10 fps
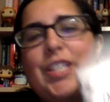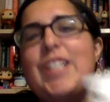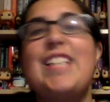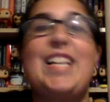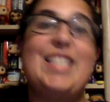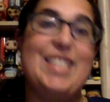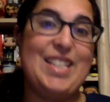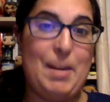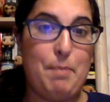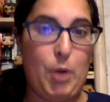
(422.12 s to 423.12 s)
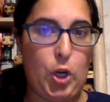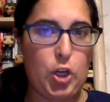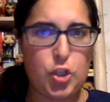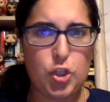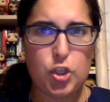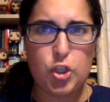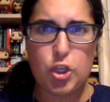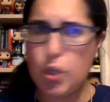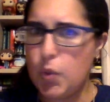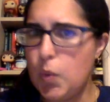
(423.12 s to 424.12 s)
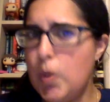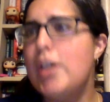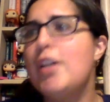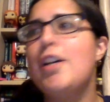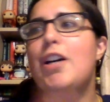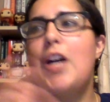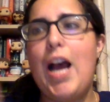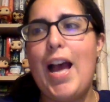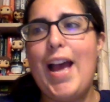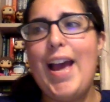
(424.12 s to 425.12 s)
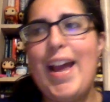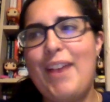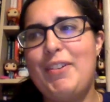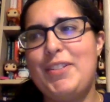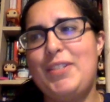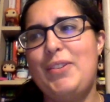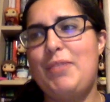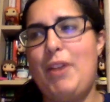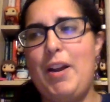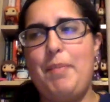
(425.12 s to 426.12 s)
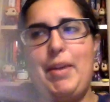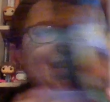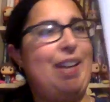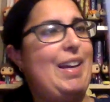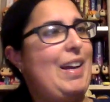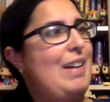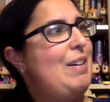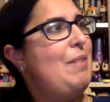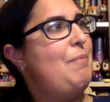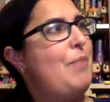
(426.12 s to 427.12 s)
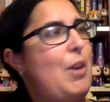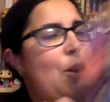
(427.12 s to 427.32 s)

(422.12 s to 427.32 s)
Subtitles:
series. I still need book two. And I also did wind up getting The